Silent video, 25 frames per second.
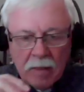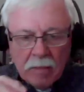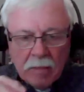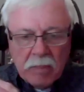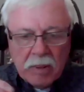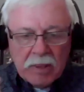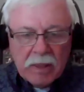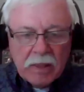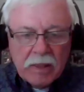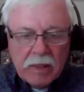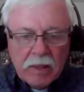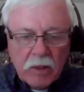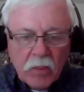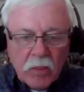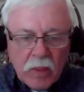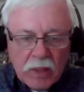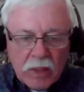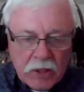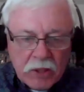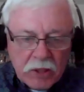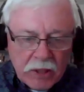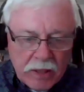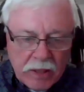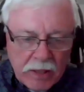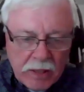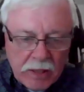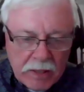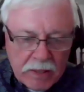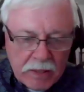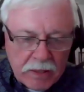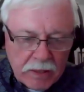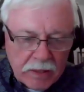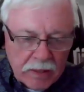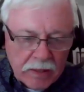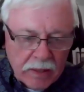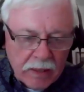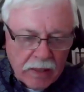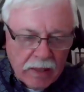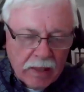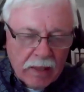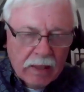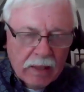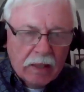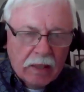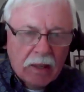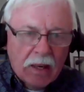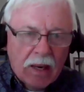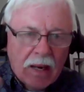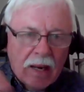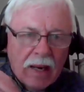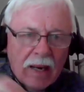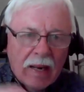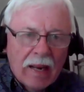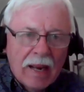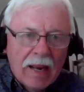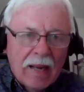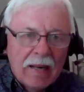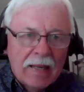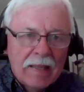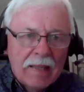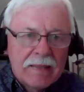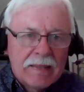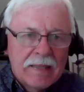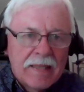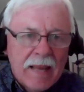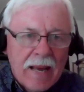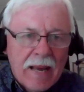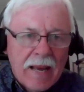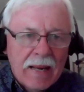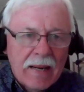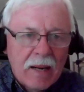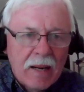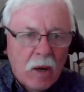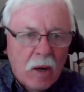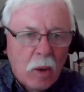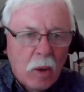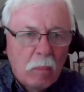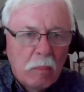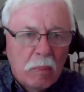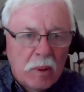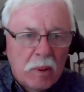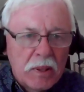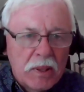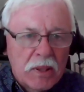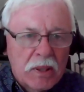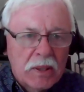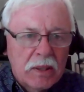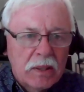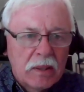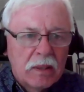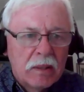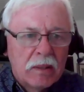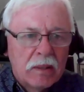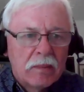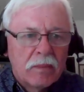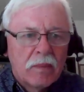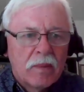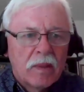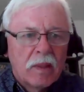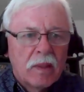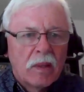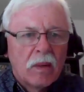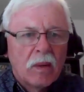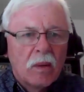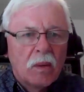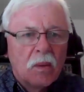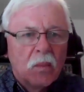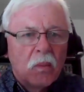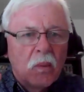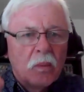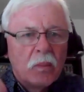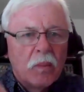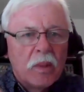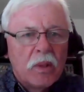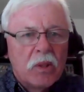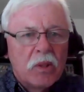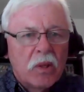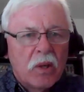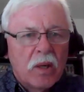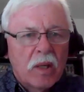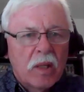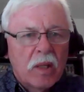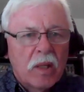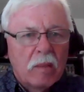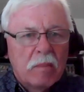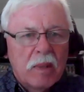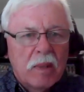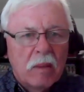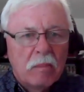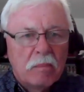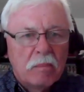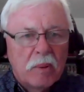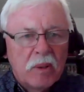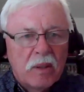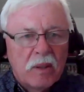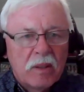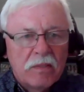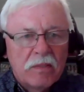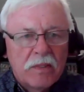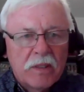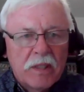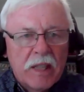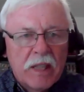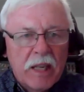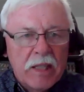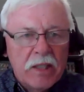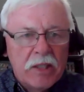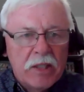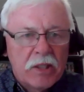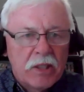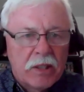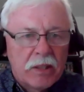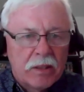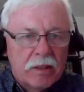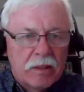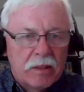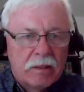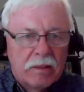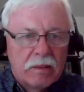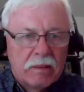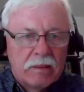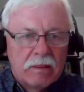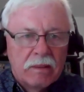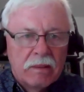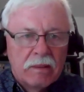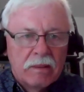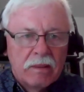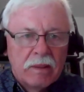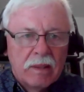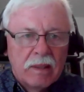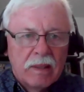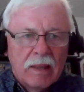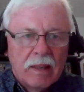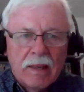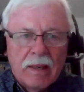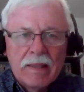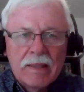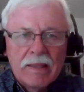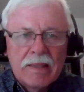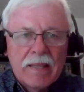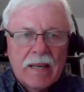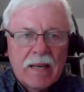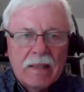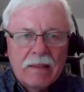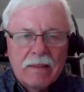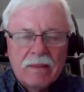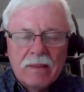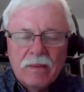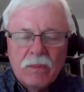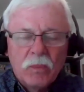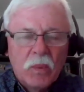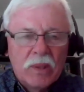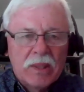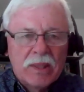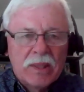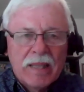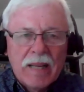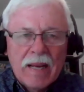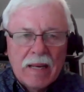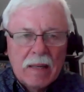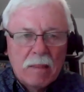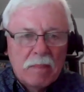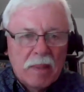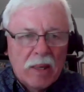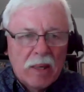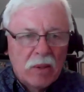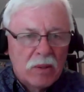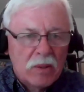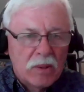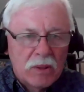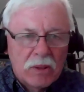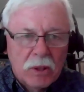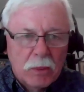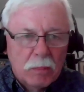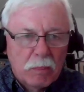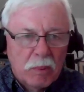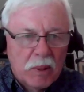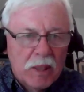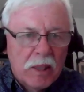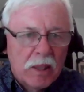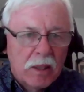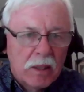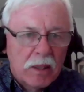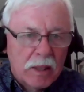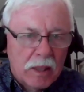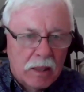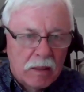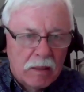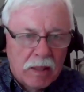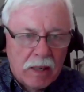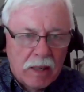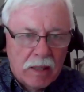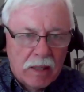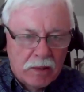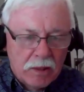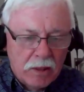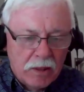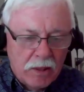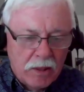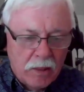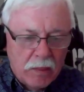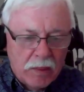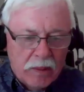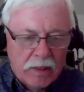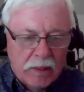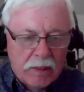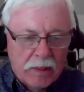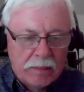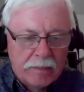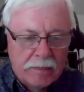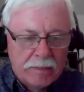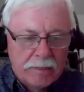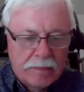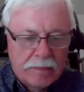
But then the question is, how does that help us when we talk about purification? How does that, what's that about sprinkling got to do with it?